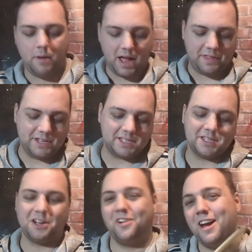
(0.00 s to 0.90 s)
This
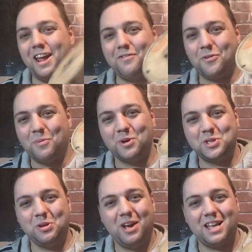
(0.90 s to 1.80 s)
isn't great for most
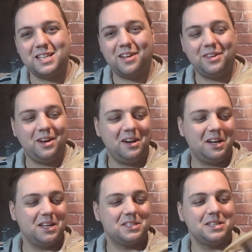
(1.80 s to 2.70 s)
of you guys out there
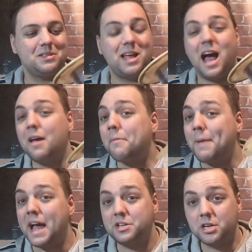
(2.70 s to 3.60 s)
because I
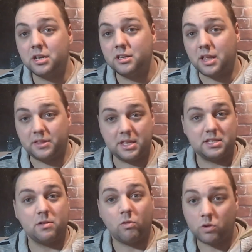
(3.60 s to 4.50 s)
imagine that
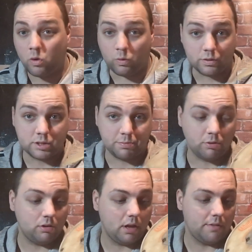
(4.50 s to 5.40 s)
this whole
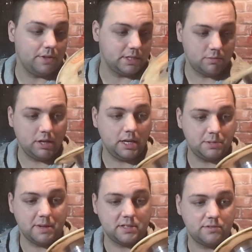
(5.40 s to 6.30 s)
spool of this really
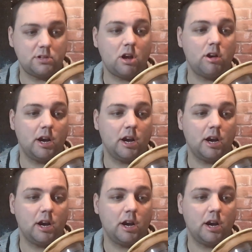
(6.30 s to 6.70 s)
expensive soldering